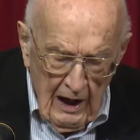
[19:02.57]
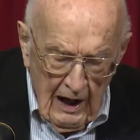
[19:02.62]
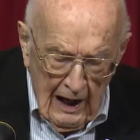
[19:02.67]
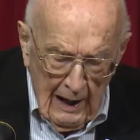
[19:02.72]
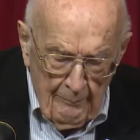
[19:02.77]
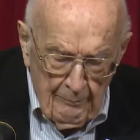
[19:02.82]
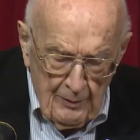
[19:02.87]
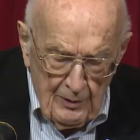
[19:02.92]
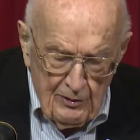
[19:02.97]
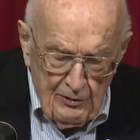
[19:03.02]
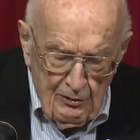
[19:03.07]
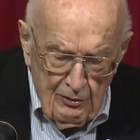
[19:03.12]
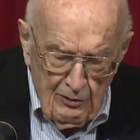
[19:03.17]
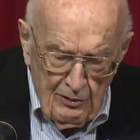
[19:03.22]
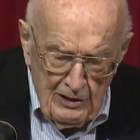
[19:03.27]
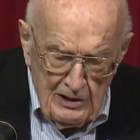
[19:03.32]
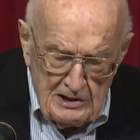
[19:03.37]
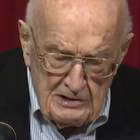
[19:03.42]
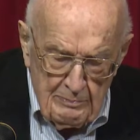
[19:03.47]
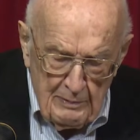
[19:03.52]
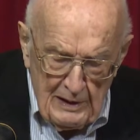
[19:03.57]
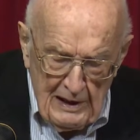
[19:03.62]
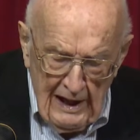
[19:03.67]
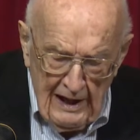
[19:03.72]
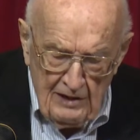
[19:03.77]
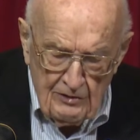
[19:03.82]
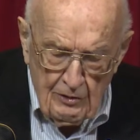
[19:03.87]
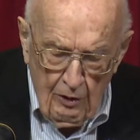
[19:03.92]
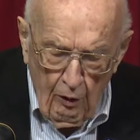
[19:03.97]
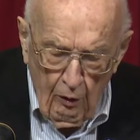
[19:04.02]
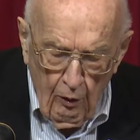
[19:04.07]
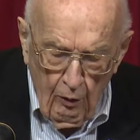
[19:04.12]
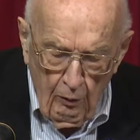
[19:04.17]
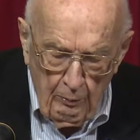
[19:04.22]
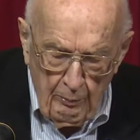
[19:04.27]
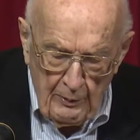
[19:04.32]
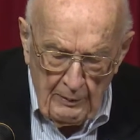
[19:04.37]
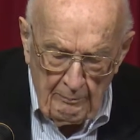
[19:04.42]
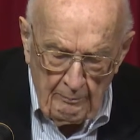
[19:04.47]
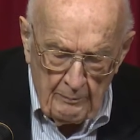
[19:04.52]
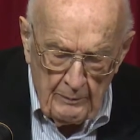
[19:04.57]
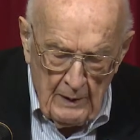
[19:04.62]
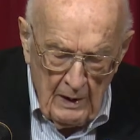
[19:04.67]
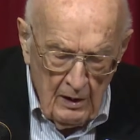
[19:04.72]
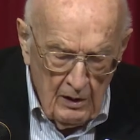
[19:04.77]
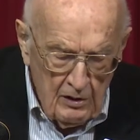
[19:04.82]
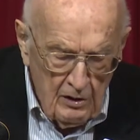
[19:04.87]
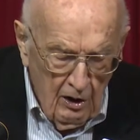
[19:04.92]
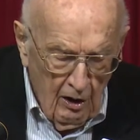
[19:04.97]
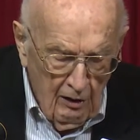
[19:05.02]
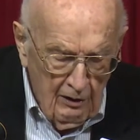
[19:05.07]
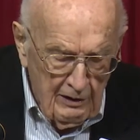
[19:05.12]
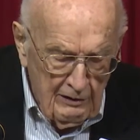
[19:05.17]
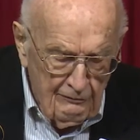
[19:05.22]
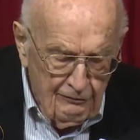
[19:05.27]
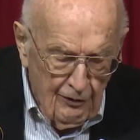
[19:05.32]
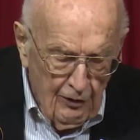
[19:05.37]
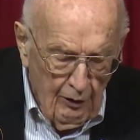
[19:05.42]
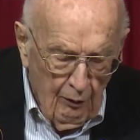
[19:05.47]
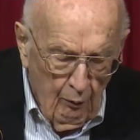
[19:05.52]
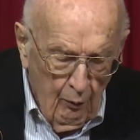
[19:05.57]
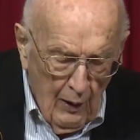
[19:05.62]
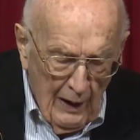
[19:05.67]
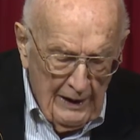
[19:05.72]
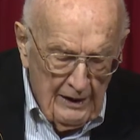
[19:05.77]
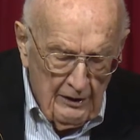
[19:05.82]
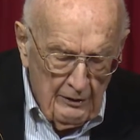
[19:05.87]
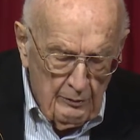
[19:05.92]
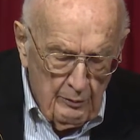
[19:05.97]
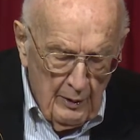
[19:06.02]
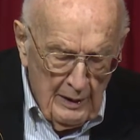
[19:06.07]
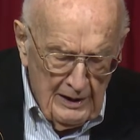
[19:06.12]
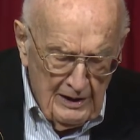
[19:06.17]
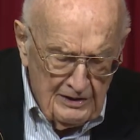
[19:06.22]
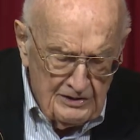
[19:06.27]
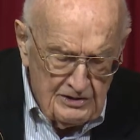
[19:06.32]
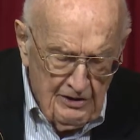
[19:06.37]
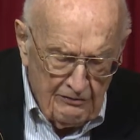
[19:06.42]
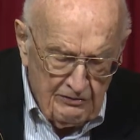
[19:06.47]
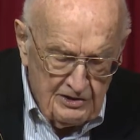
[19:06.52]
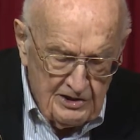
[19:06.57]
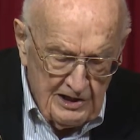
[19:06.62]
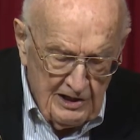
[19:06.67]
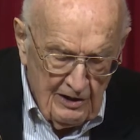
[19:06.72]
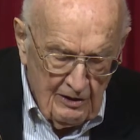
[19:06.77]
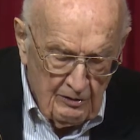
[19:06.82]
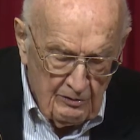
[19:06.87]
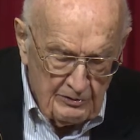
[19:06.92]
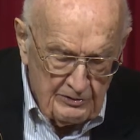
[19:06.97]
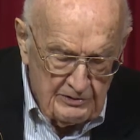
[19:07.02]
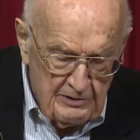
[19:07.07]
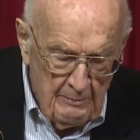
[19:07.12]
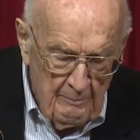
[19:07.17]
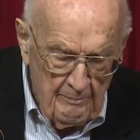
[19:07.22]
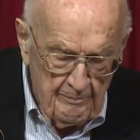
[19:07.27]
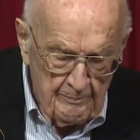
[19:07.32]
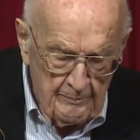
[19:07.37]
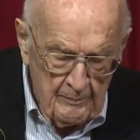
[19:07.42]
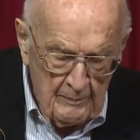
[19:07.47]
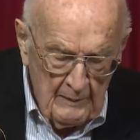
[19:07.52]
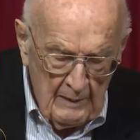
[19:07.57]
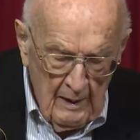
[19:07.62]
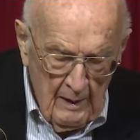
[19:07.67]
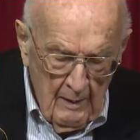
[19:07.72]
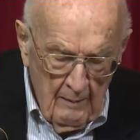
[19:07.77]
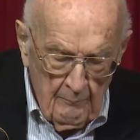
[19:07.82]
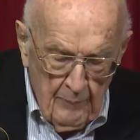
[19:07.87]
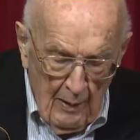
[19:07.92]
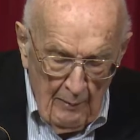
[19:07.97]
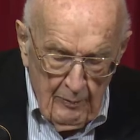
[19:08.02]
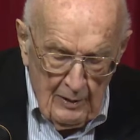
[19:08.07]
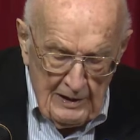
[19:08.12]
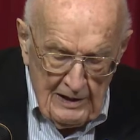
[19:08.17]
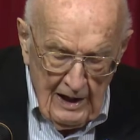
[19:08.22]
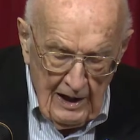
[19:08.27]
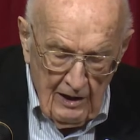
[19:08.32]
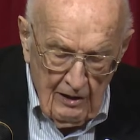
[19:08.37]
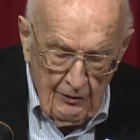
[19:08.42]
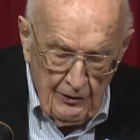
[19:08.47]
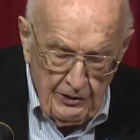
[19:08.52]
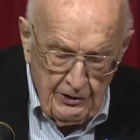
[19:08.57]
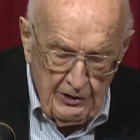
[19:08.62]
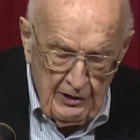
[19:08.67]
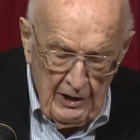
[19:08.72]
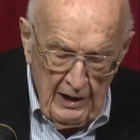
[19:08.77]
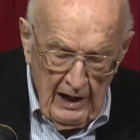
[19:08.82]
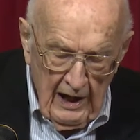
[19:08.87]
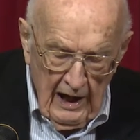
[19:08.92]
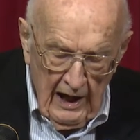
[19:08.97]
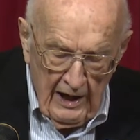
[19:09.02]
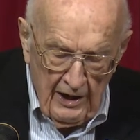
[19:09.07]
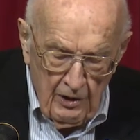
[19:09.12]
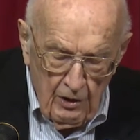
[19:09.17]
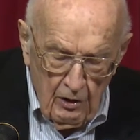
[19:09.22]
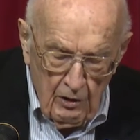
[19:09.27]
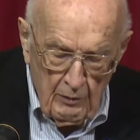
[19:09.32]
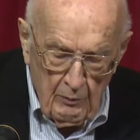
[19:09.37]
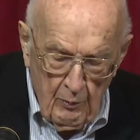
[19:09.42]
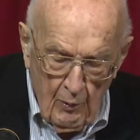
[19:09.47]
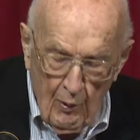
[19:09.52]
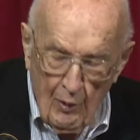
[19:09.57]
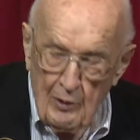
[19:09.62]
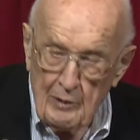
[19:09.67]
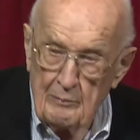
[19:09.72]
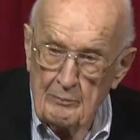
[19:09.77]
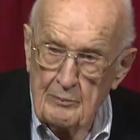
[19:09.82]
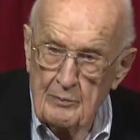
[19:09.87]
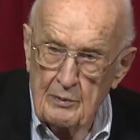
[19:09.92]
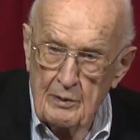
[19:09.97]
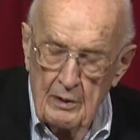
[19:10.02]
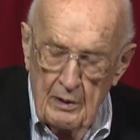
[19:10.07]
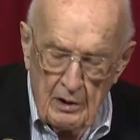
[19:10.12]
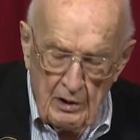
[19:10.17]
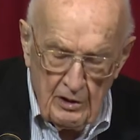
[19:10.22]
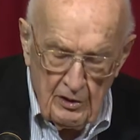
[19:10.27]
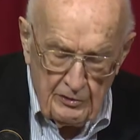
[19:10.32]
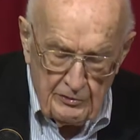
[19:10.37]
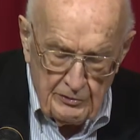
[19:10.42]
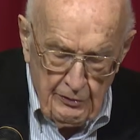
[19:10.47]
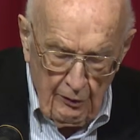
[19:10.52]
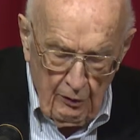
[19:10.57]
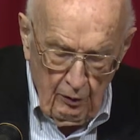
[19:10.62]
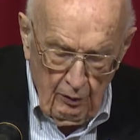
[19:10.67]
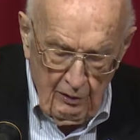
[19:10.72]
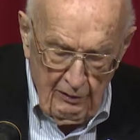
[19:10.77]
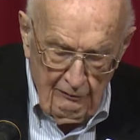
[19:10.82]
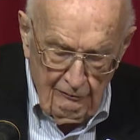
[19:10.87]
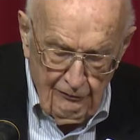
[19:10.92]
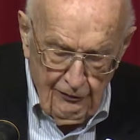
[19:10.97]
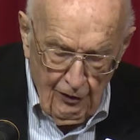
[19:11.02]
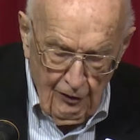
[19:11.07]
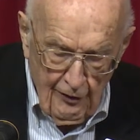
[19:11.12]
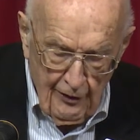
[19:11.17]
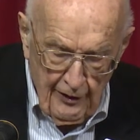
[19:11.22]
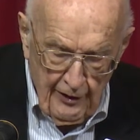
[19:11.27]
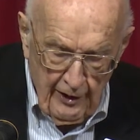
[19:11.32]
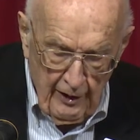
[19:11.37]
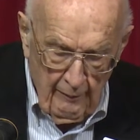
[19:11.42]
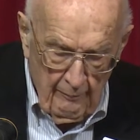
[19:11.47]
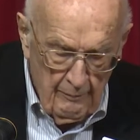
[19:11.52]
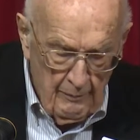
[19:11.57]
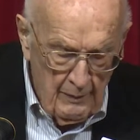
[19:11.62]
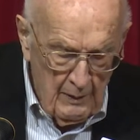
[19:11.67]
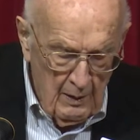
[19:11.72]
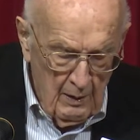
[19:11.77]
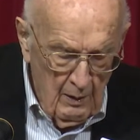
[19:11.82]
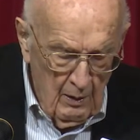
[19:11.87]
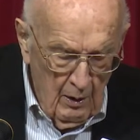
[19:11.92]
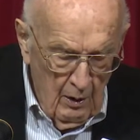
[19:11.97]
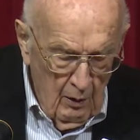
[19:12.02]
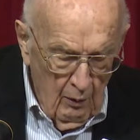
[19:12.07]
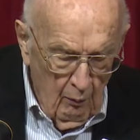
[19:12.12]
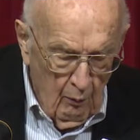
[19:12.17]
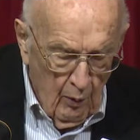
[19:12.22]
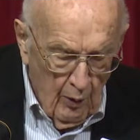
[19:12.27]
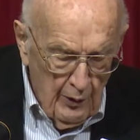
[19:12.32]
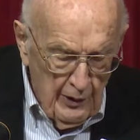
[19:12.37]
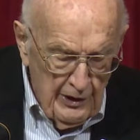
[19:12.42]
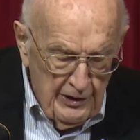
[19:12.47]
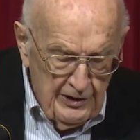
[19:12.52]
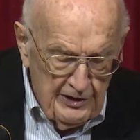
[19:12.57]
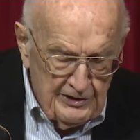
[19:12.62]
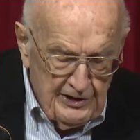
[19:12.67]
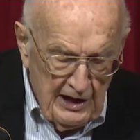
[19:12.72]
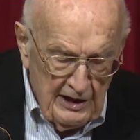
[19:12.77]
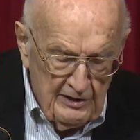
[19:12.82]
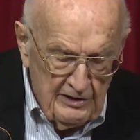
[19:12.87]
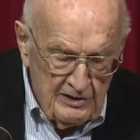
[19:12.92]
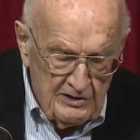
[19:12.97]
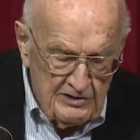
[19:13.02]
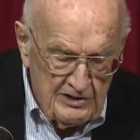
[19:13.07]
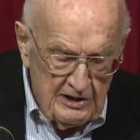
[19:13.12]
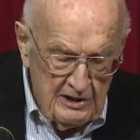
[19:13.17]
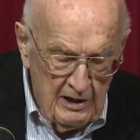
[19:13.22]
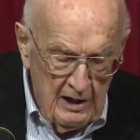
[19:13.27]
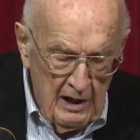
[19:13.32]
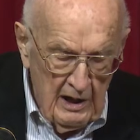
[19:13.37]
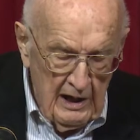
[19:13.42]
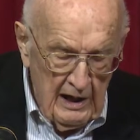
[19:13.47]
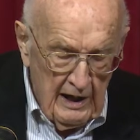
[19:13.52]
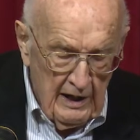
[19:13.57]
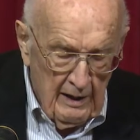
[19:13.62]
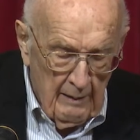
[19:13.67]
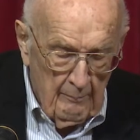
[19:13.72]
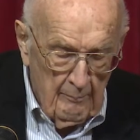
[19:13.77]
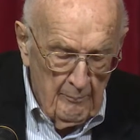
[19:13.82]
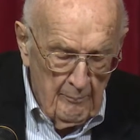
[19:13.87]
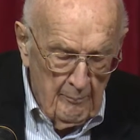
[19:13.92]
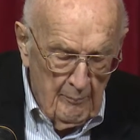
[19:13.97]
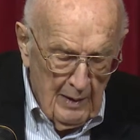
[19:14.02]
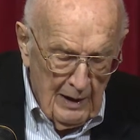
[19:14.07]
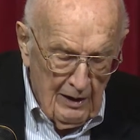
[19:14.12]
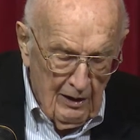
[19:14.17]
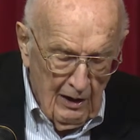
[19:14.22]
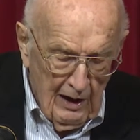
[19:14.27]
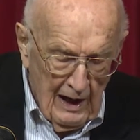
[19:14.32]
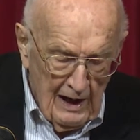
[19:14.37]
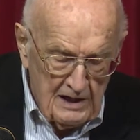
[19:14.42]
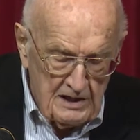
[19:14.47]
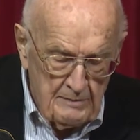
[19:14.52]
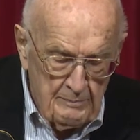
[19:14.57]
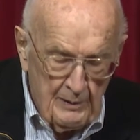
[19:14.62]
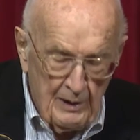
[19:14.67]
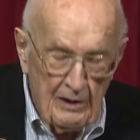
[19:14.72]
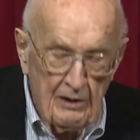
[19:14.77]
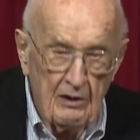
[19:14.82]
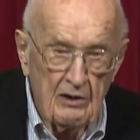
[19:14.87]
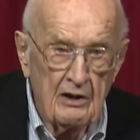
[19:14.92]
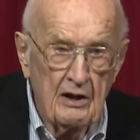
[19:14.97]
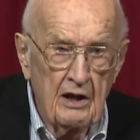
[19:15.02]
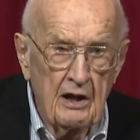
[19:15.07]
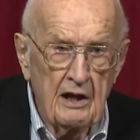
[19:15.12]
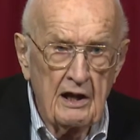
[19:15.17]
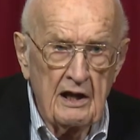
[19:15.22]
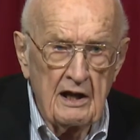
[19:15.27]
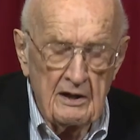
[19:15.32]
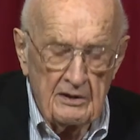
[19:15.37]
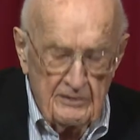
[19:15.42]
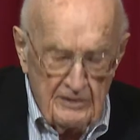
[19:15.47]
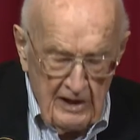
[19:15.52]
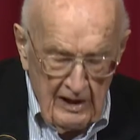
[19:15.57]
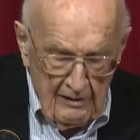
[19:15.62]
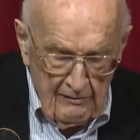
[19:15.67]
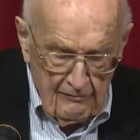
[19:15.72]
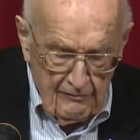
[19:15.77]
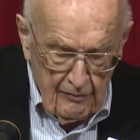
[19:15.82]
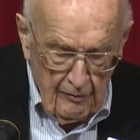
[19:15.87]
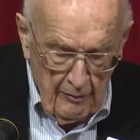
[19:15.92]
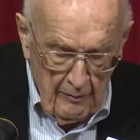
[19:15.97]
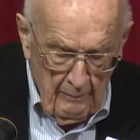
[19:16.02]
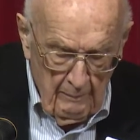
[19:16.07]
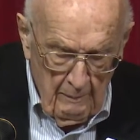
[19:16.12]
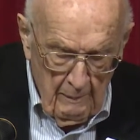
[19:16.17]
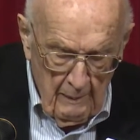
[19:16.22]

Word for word: opportunities began to open, calling for a wider range of skills public health and hookworm control in Florida, ward attendants in a mental hospital in Denver,